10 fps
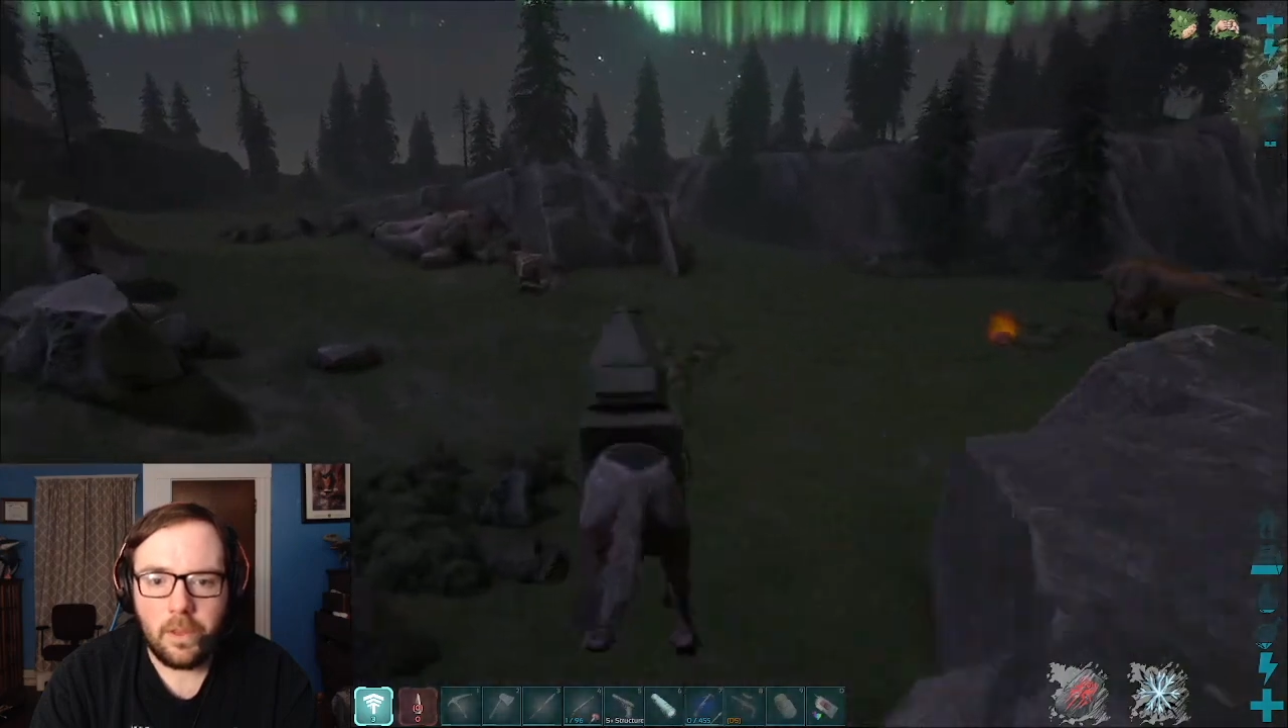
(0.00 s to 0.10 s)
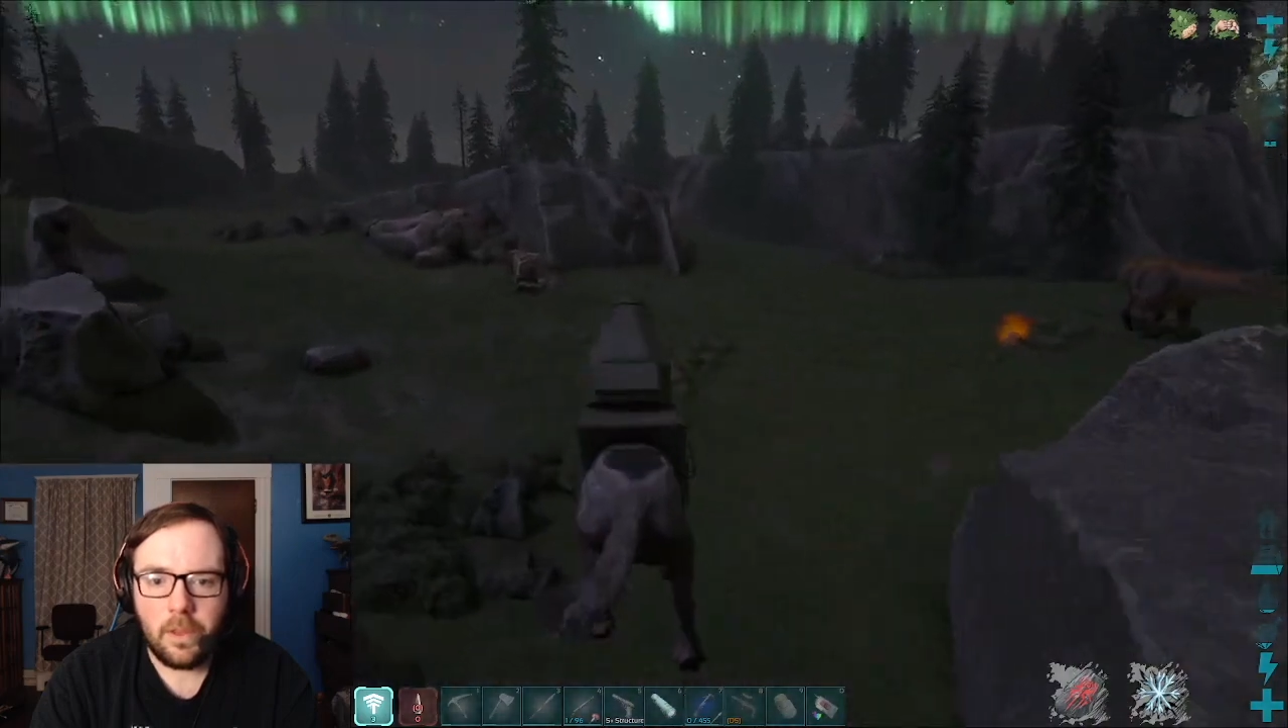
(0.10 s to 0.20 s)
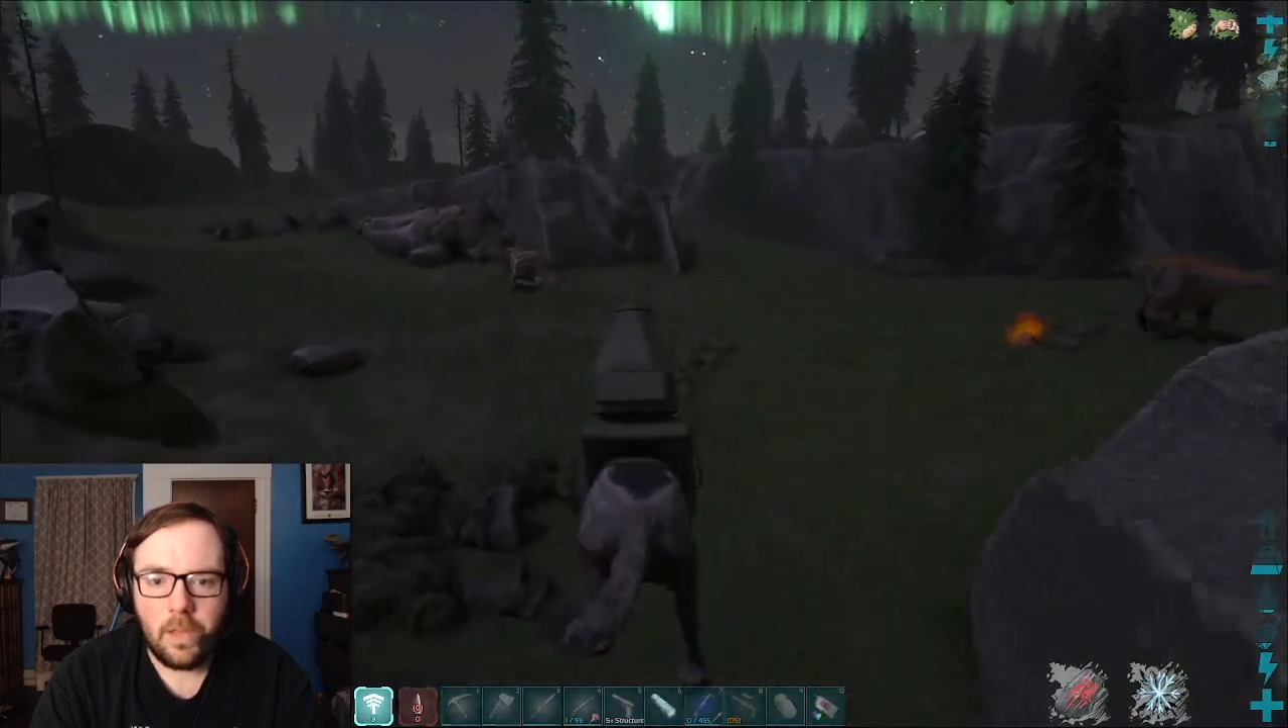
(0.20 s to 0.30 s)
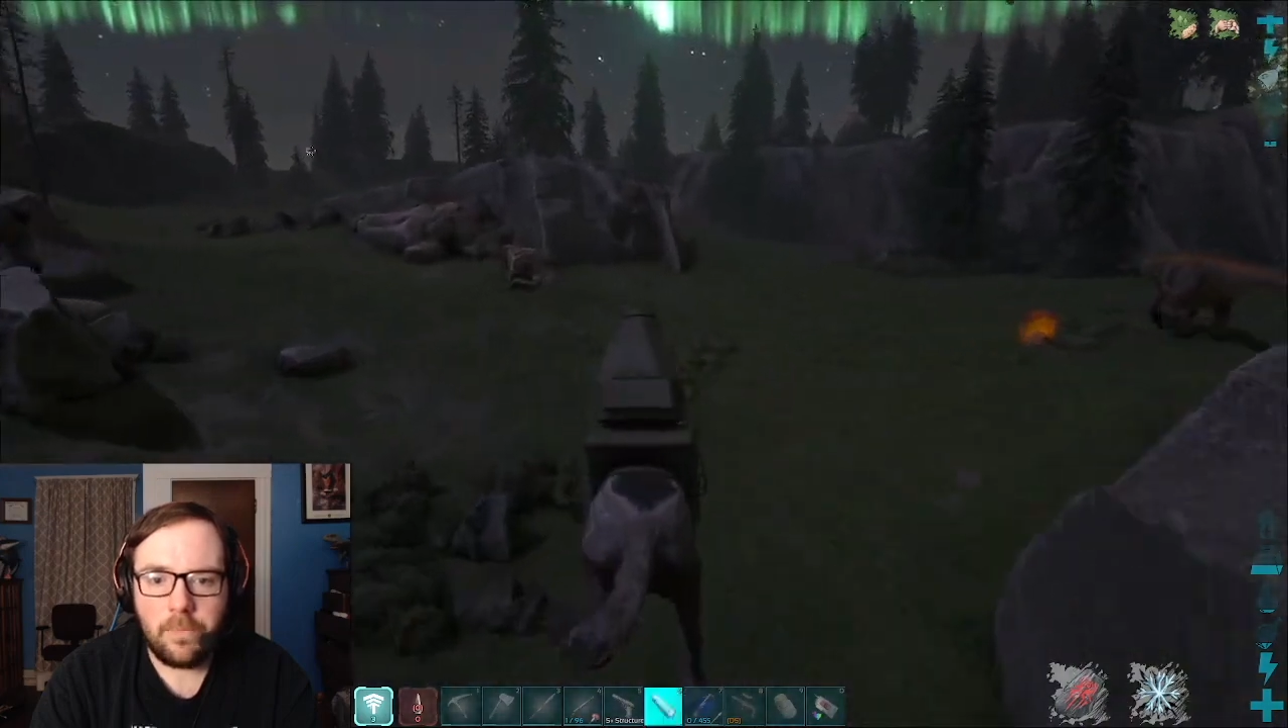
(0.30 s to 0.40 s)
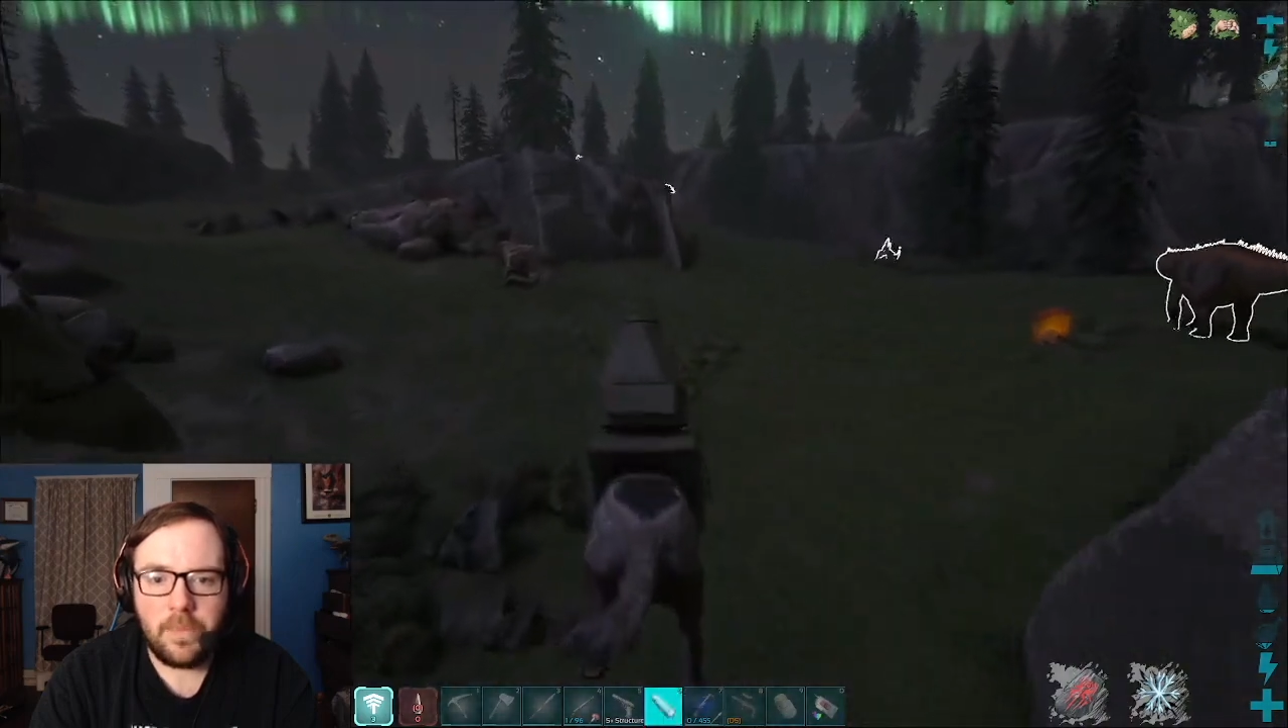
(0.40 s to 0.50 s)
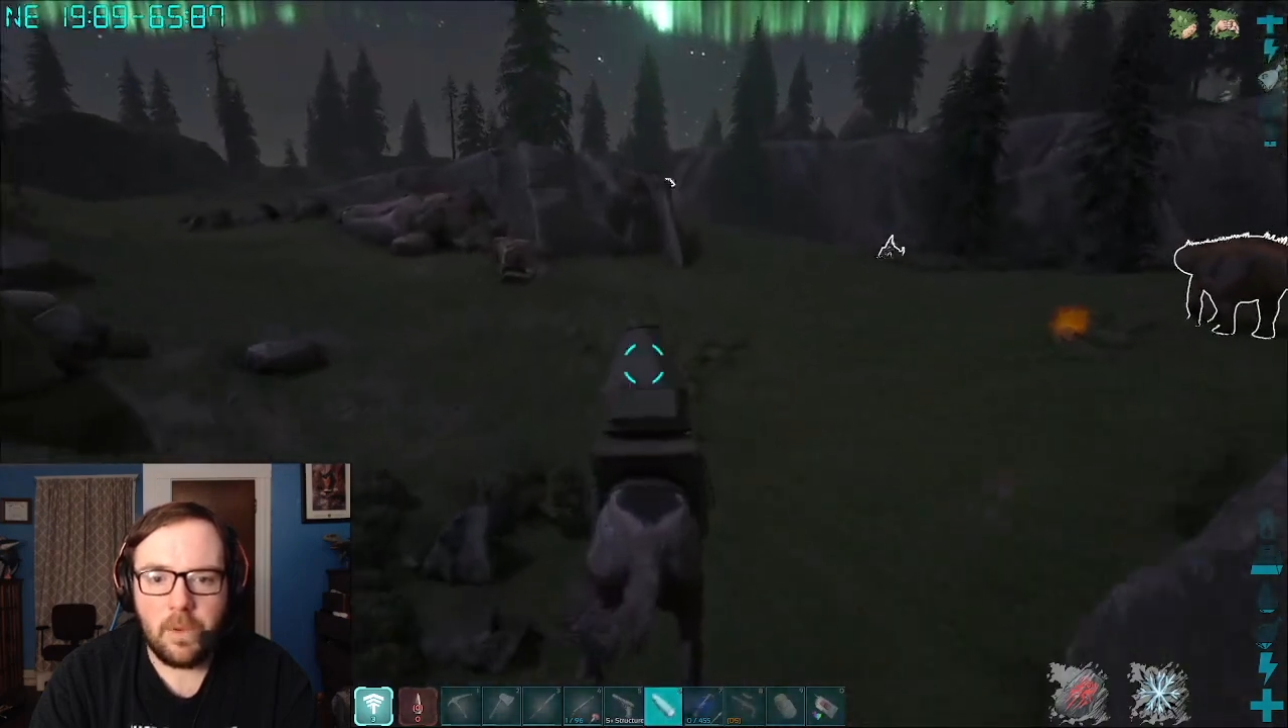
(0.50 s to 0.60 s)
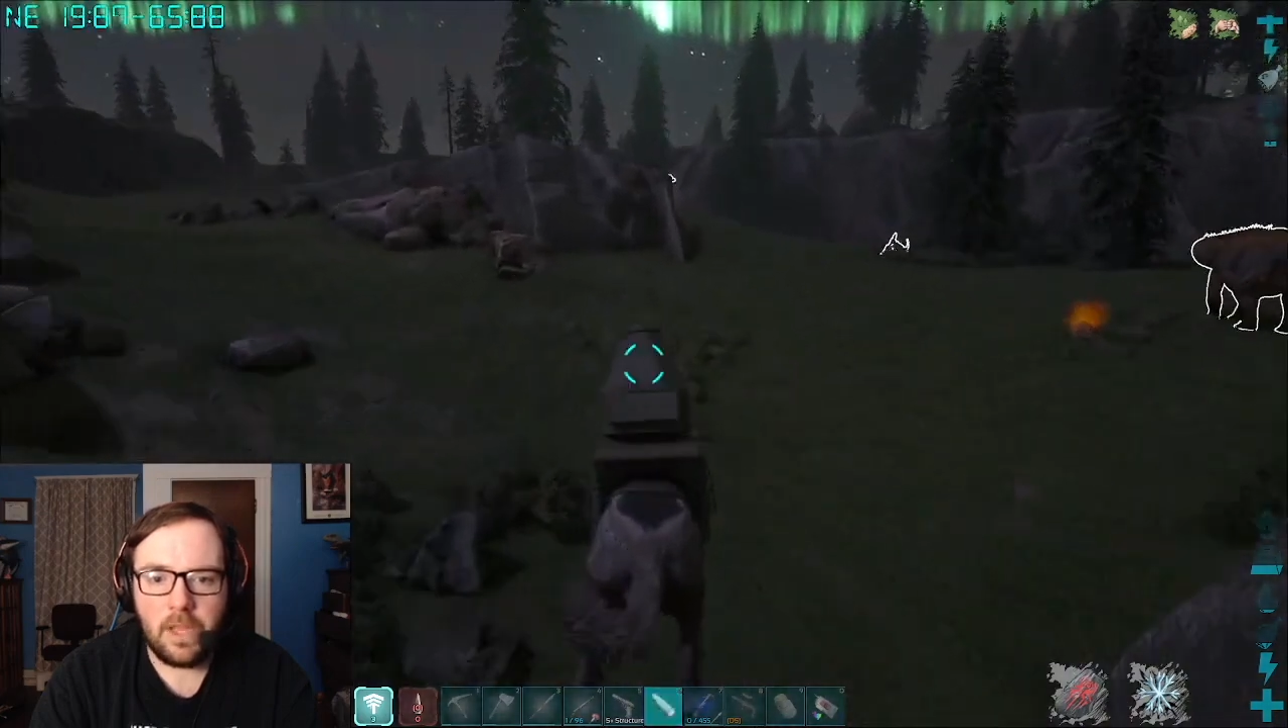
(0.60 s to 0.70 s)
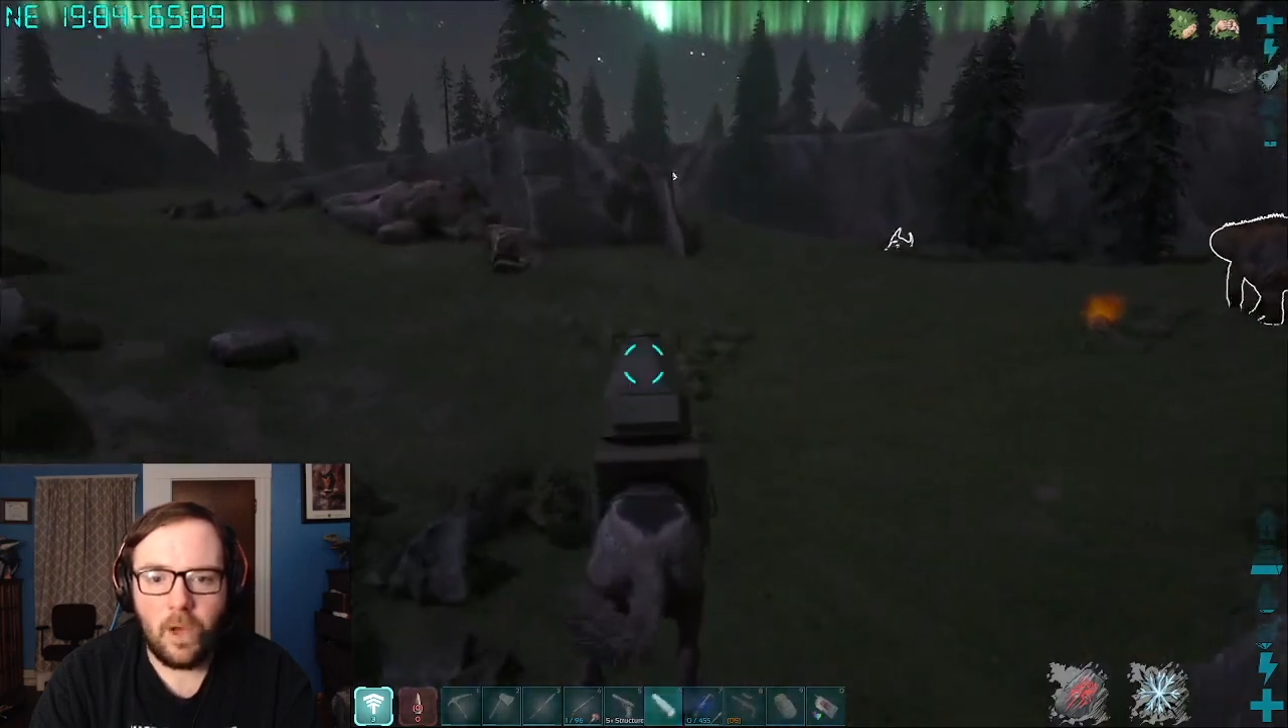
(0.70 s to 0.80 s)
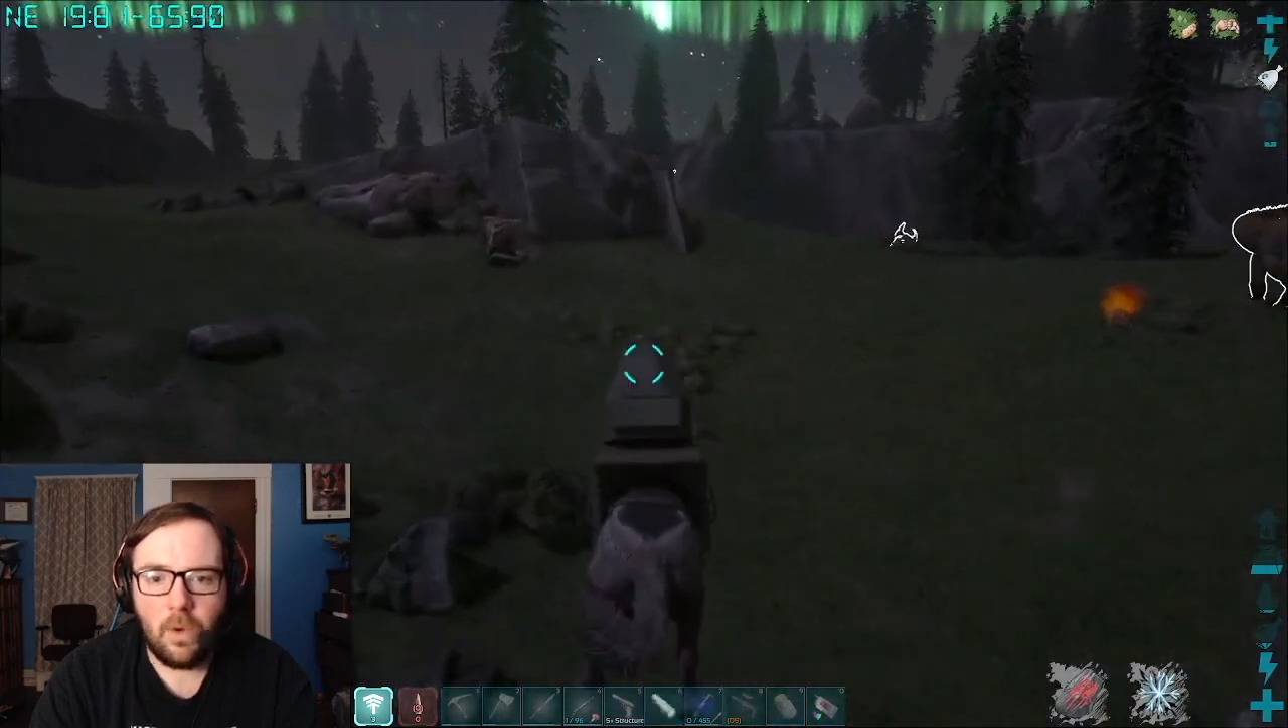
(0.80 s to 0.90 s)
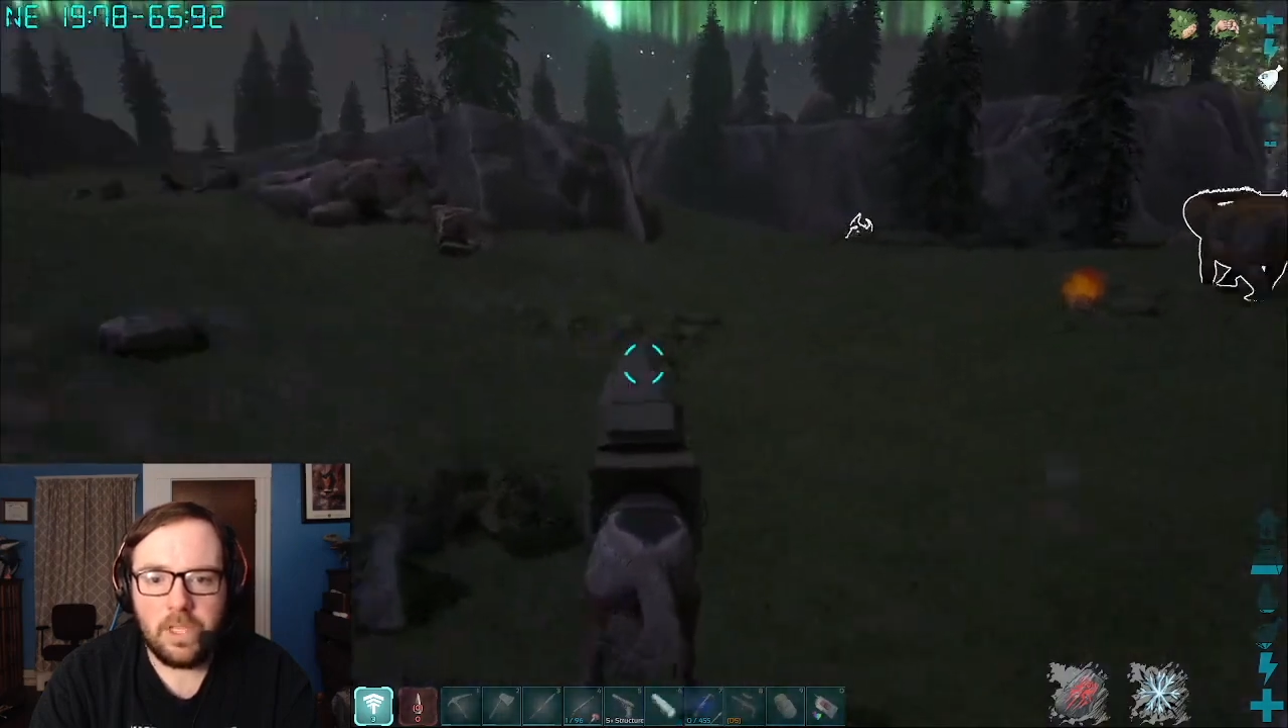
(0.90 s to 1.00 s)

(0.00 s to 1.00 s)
Up oh, there we go.